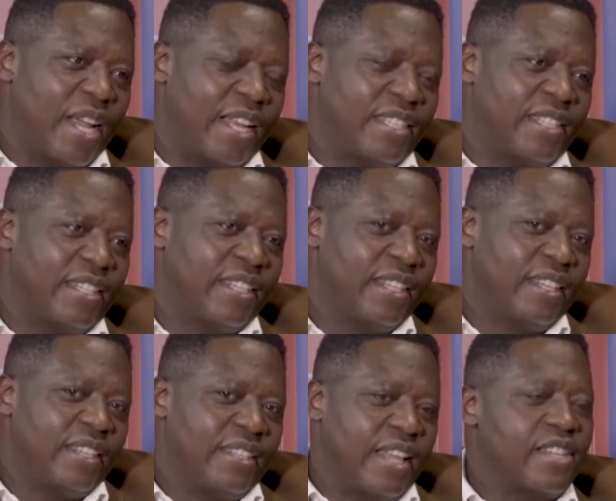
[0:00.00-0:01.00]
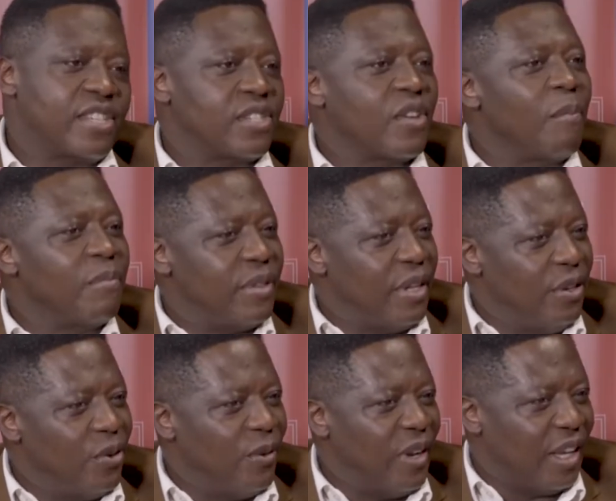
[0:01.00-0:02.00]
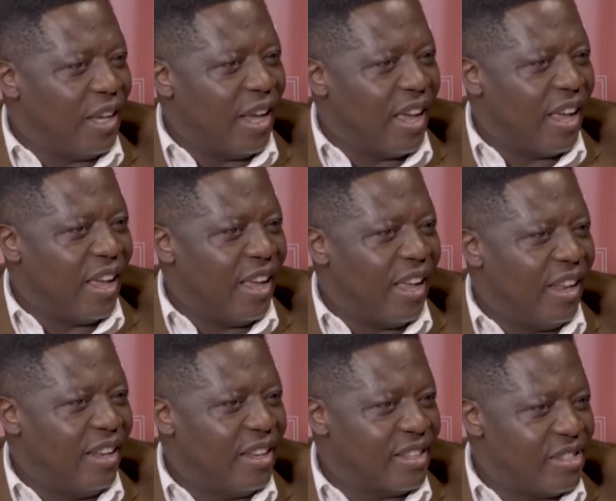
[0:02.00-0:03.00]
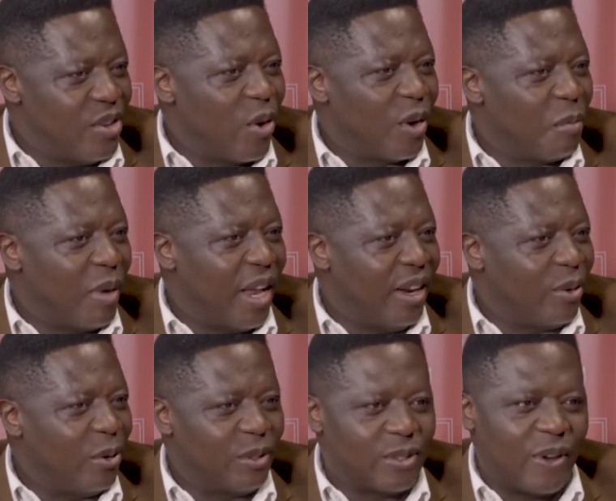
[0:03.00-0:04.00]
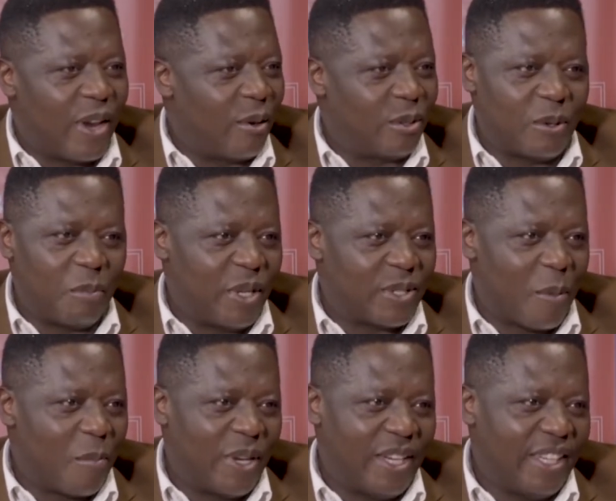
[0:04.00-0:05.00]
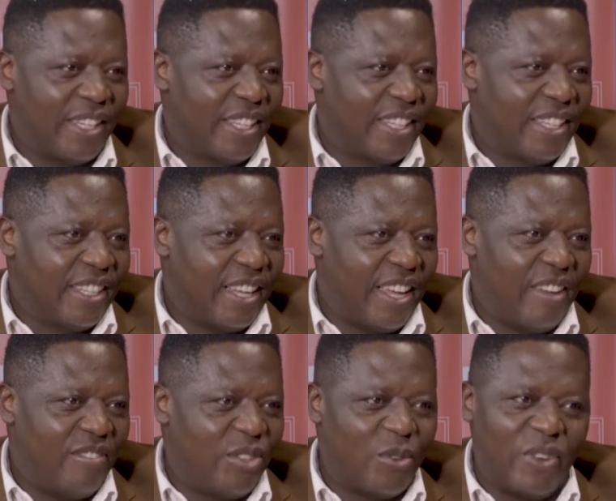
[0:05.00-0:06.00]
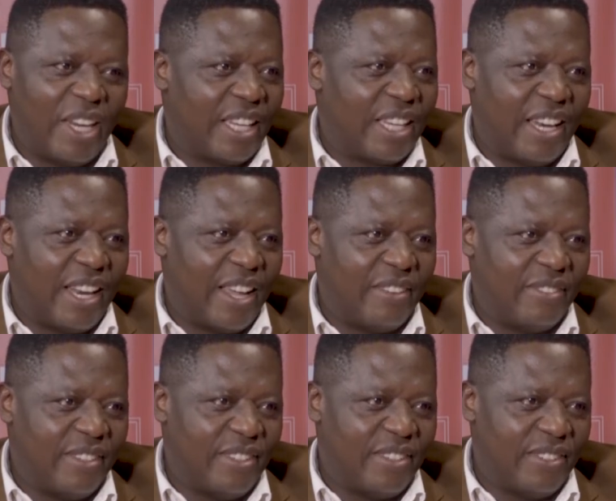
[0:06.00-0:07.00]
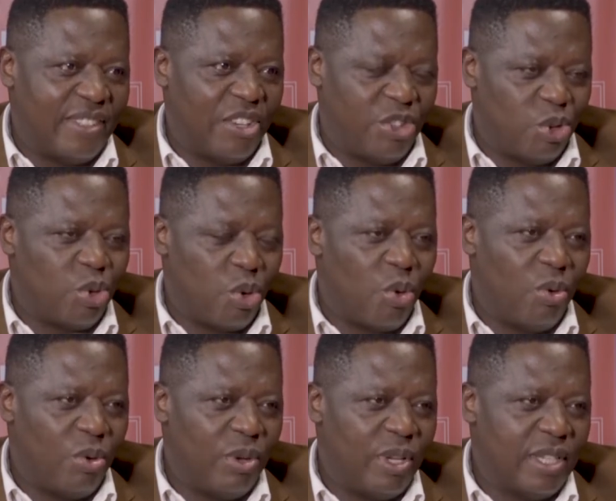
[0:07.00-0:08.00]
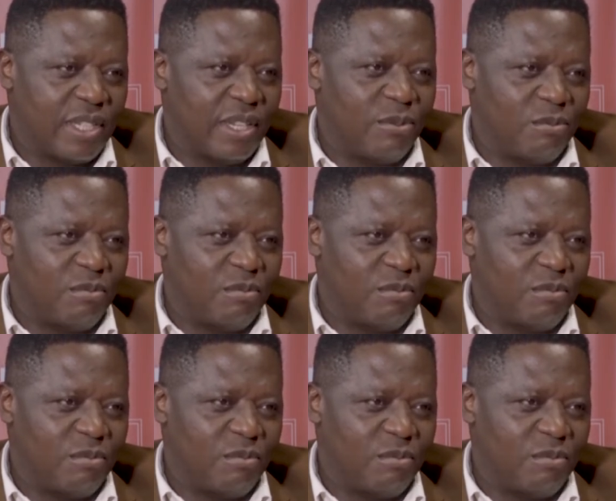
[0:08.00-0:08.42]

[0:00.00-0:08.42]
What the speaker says: that there's something unique here, and this young man could turn out to be somebody unique in life? Did you know? Is it?